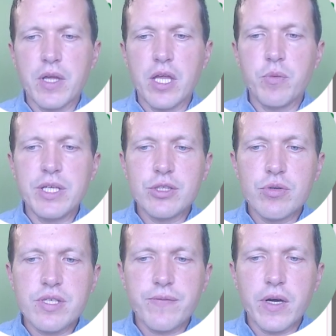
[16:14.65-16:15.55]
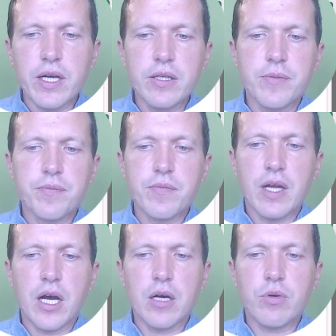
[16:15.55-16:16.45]
and we need to divide
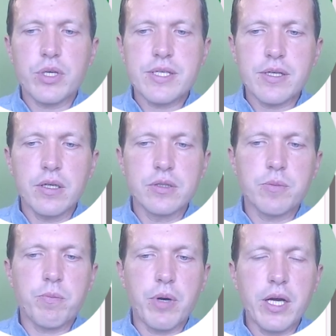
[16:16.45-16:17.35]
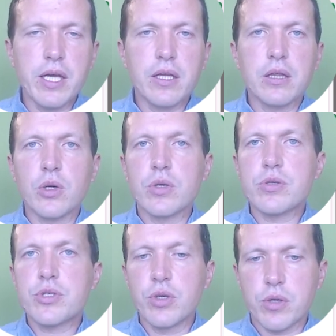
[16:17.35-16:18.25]
our result by loan
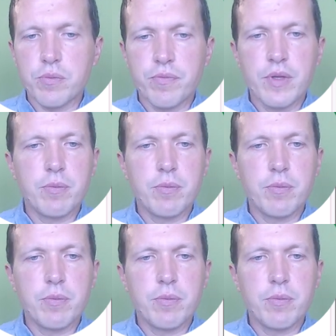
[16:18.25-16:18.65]
term,